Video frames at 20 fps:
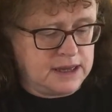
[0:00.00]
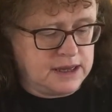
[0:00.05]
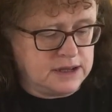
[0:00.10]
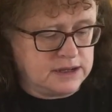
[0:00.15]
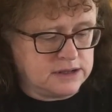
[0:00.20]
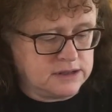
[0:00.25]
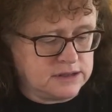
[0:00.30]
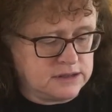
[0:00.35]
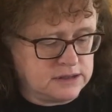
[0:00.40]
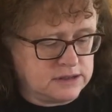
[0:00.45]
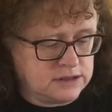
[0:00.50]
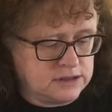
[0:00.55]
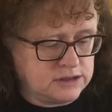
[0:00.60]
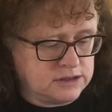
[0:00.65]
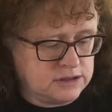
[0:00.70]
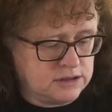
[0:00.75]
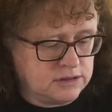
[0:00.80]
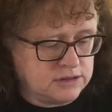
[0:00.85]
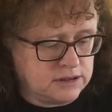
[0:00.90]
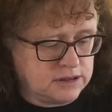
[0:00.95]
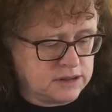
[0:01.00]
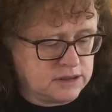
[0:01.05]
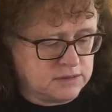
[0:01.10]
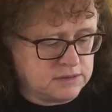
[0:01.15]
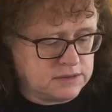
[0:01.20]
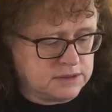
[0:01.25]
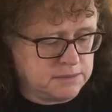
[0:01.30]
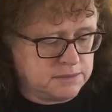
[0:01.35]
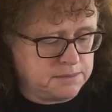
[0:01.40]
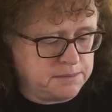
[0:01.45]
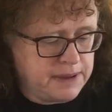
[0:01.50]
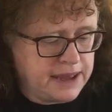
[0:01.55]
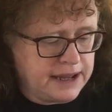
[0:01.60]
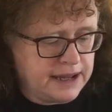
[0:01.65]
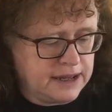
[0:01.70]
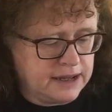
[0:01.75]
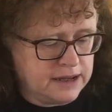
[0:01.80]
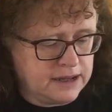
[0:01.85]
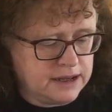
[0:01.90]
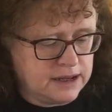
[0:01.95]
just to show that there was a
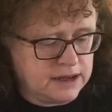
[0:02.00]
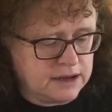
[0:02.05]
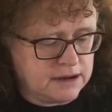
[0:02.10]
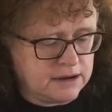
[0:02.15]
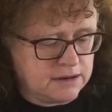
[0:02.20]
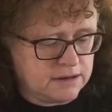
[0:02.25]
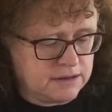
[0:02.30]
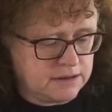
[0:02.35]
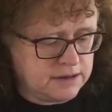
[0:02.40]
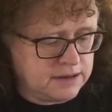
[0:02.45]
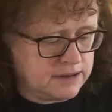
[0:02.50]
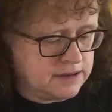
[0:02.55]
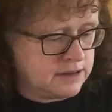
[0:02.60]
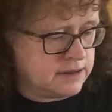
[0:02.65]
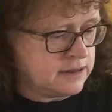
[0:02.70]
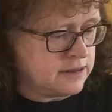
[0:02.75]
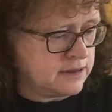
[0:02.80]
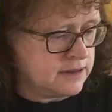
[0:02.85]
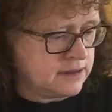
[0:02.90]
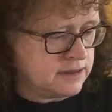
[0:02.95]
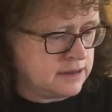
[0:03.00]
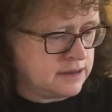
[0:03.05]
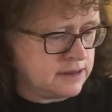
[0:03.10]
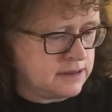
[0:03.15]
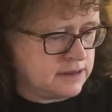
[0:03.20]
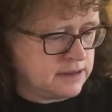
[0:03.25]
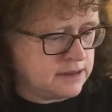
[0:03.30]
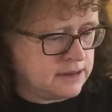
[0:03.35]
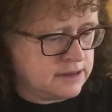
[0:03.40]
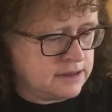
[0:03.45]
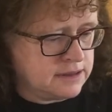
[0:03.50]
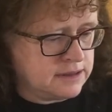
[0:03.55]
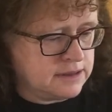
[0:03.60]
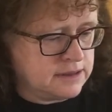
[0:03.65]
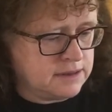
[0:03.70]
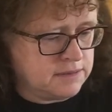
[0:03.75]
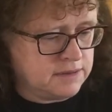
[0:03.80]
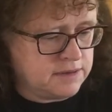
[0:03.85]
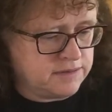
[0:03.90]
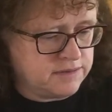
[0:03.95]
battle here.
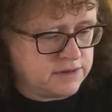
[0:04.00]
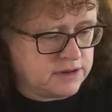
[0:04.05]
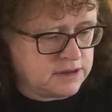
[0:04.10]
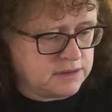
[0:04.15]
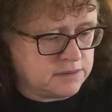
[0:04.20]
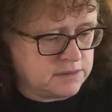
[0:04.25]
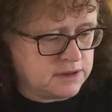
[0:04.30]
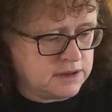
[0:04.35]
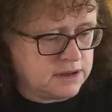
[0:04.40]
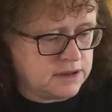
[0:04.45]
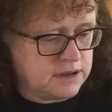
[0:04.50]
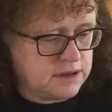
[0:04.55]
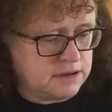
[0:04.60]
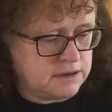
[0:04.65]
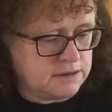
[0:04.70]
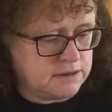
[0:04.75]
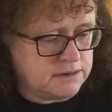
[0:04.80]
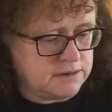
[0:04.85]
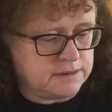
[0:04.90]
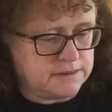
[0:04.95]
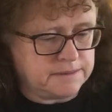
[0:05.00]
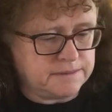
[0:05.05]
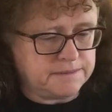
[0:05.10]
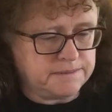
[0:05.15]
We have another one here.